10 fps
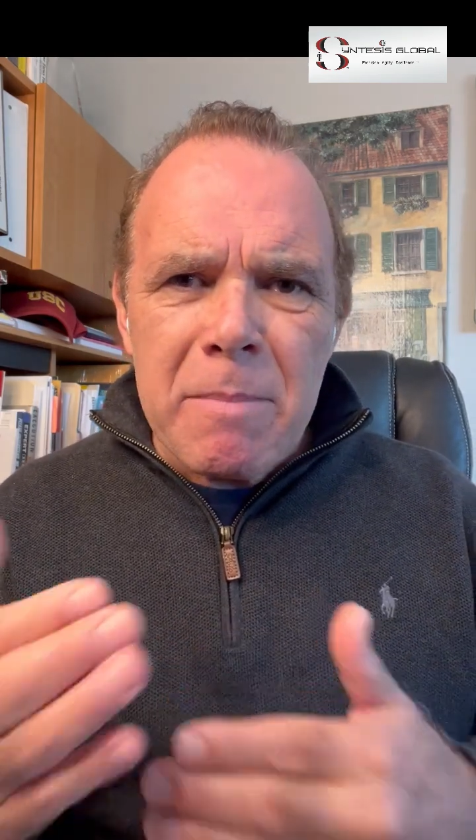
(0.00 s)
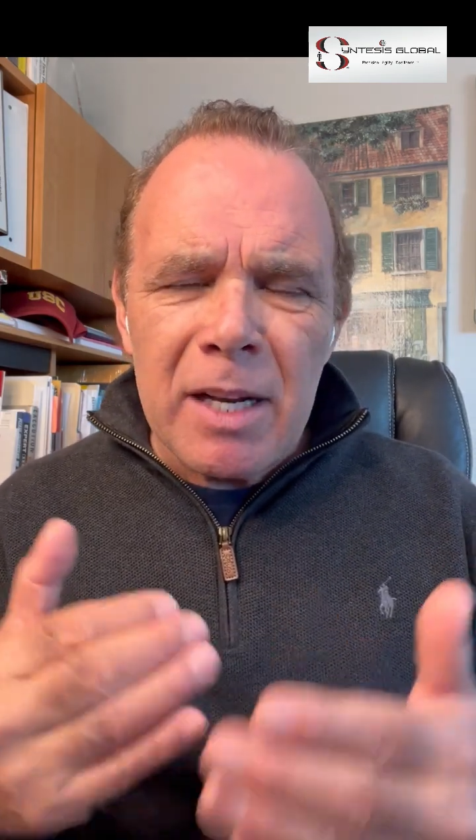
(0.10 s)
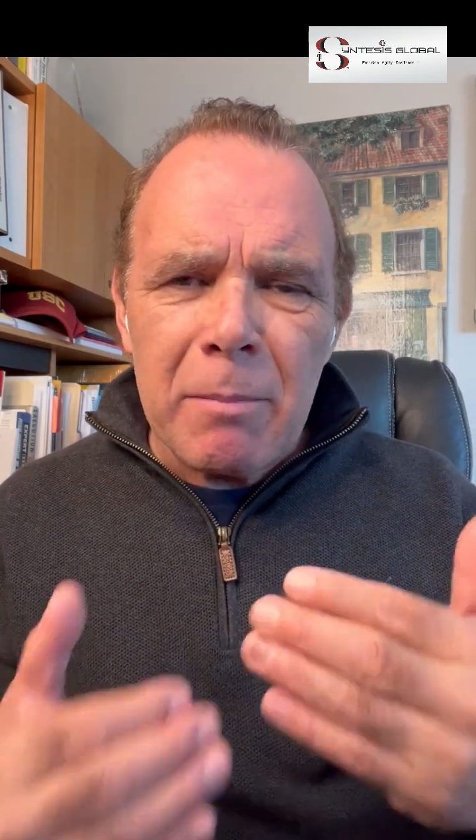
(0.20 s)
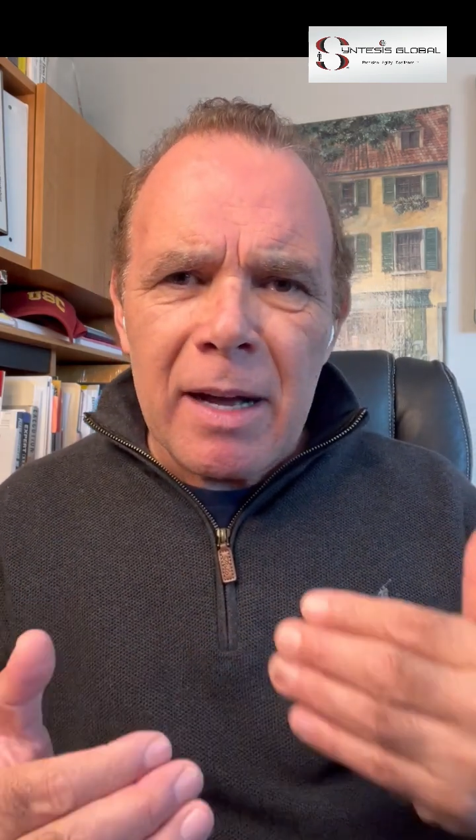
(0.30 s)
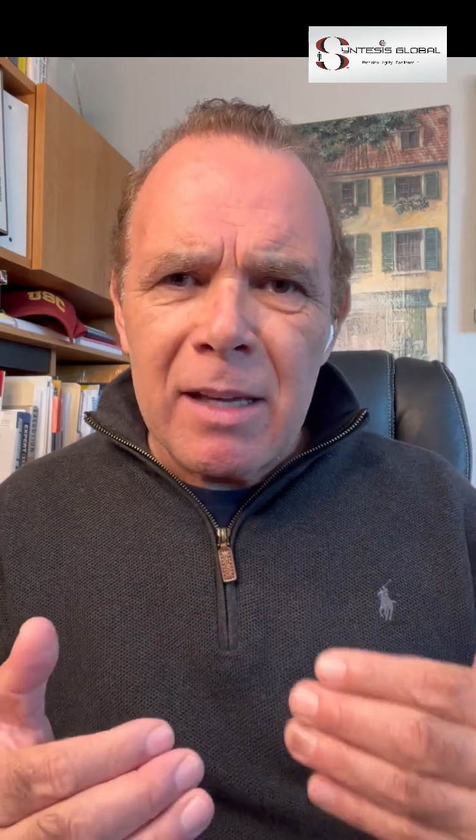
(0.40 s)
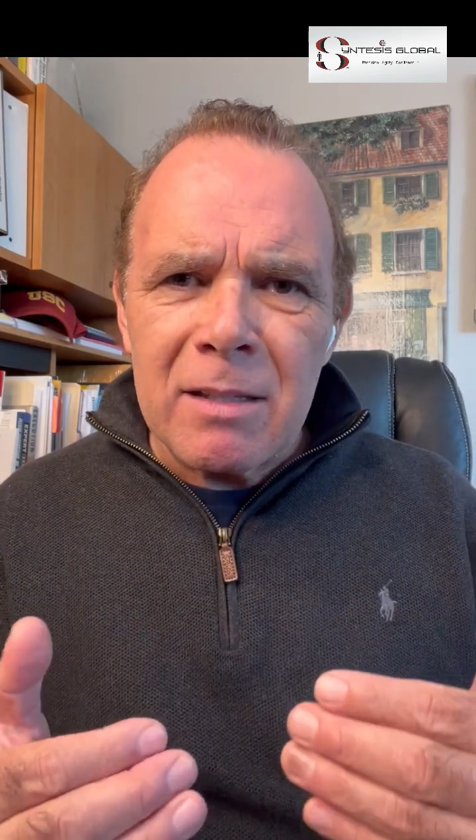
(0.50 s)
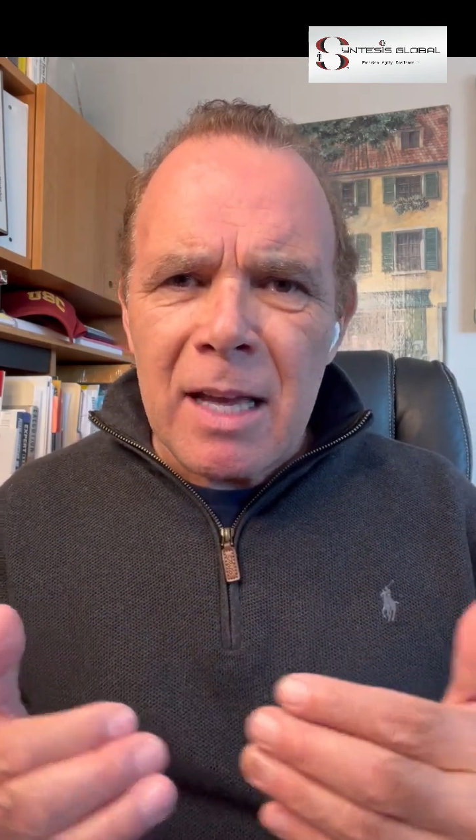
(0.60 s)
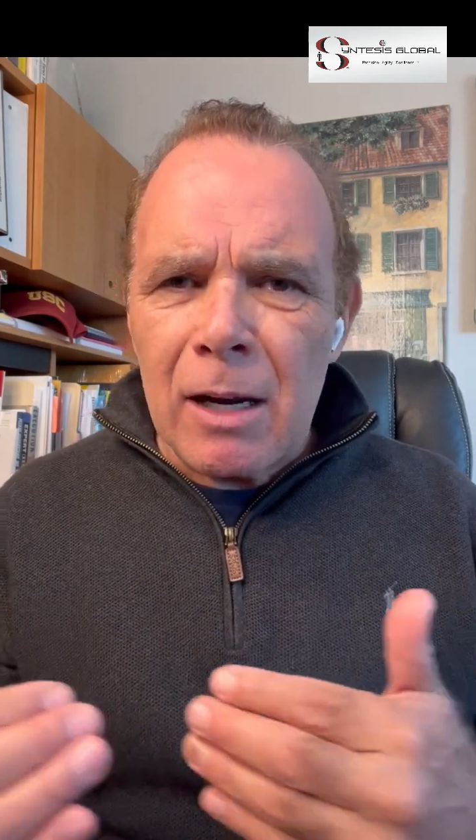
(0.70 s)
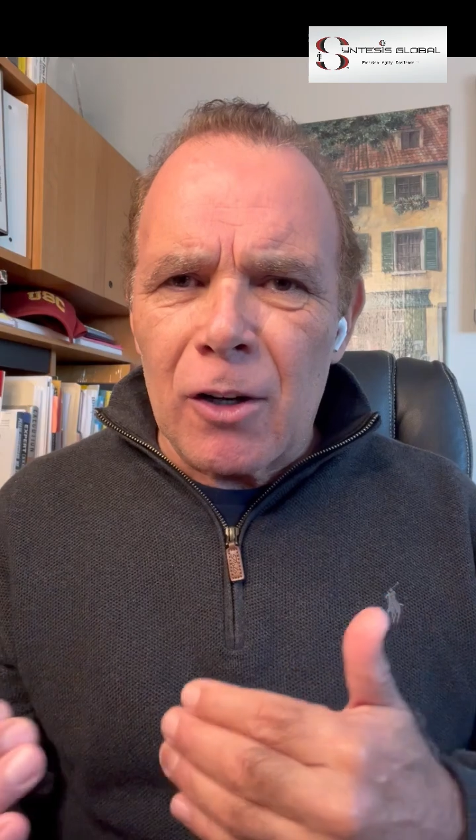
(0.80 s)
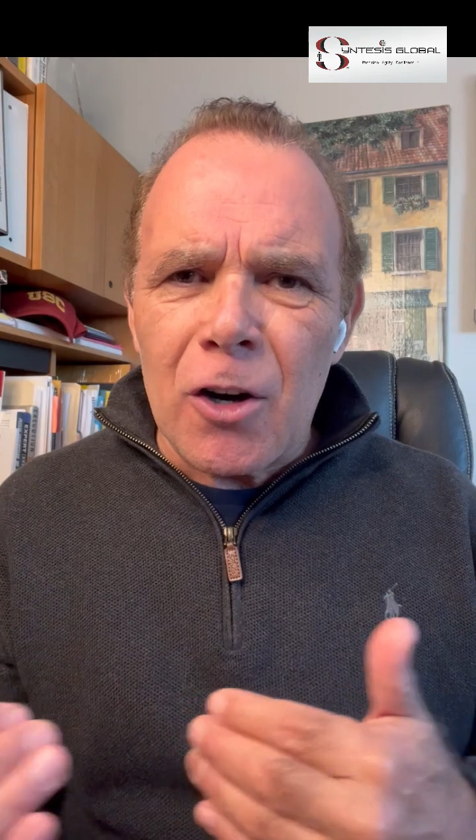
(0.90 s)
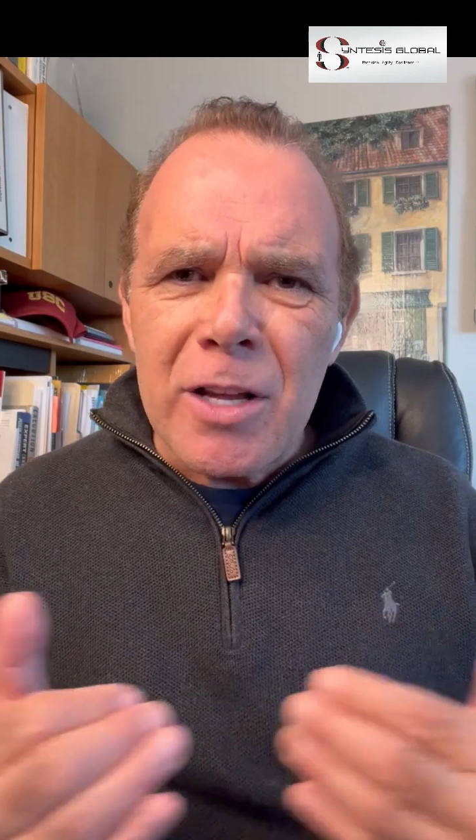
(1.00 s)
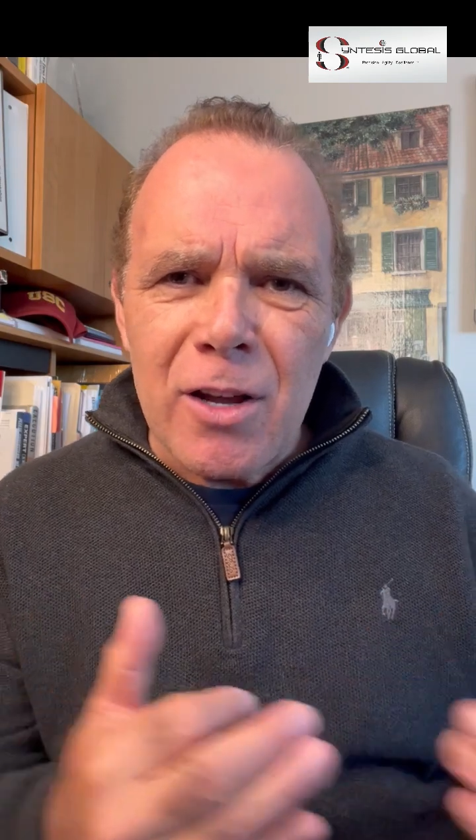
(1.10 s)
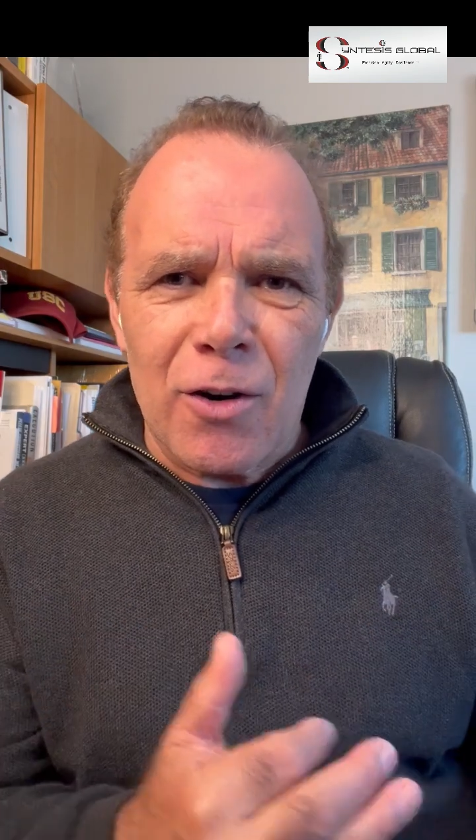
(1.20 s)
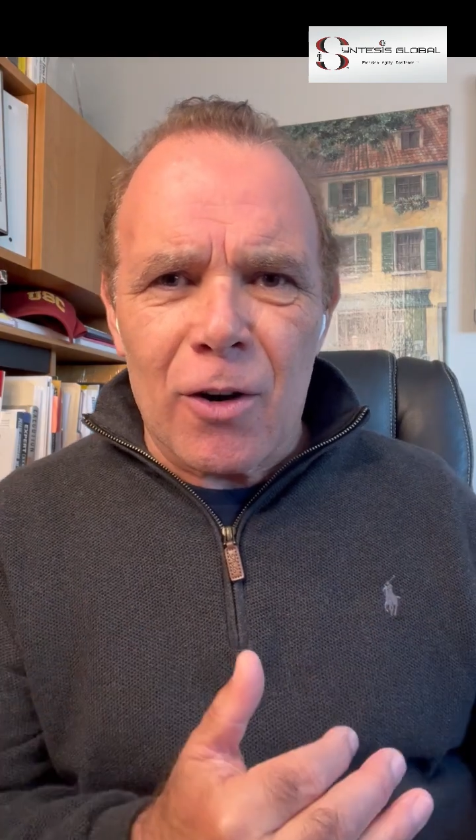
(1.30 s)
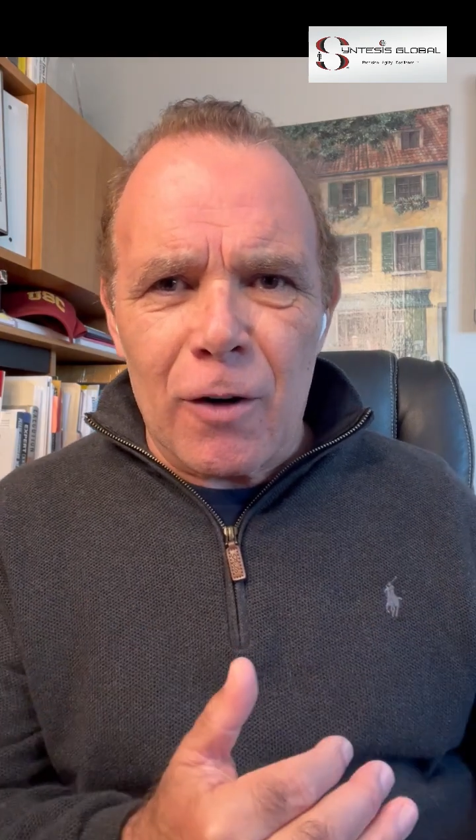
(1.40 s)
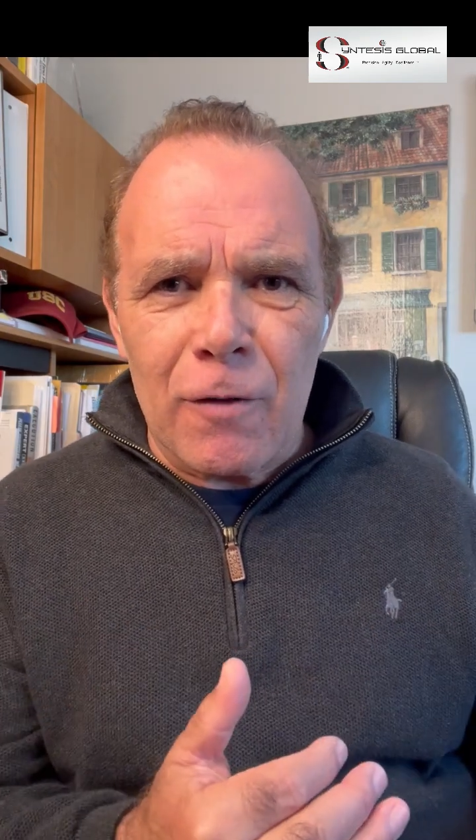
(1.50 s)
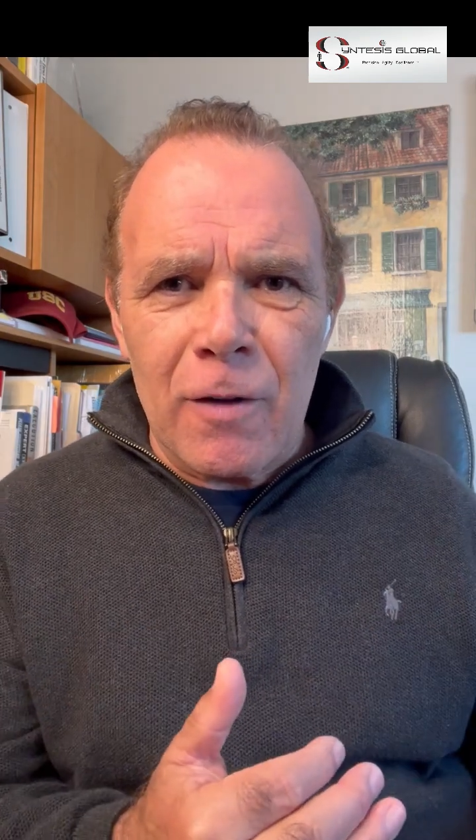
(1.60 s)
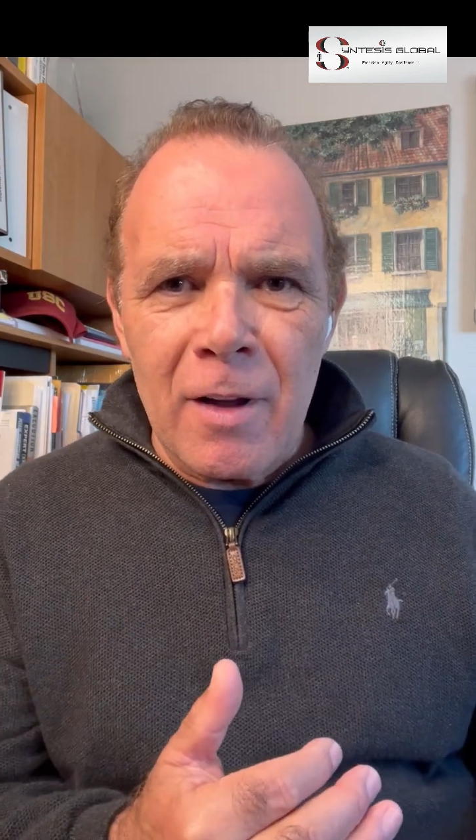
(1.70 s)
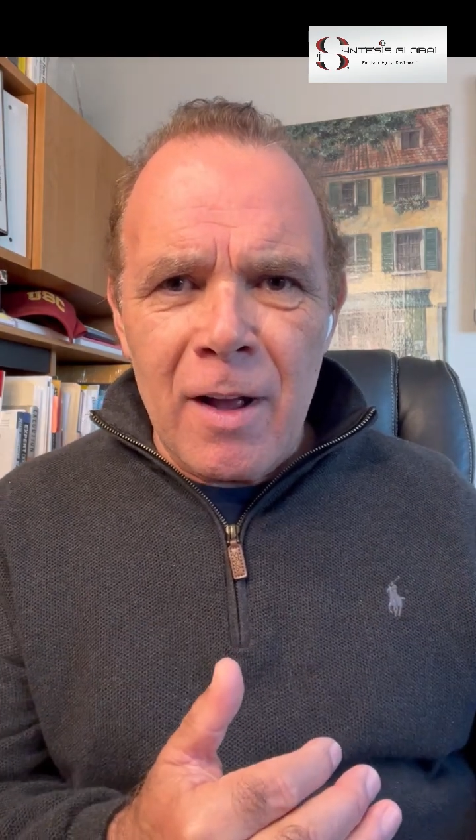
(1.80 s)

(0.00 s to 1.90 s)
minimize that learning curve?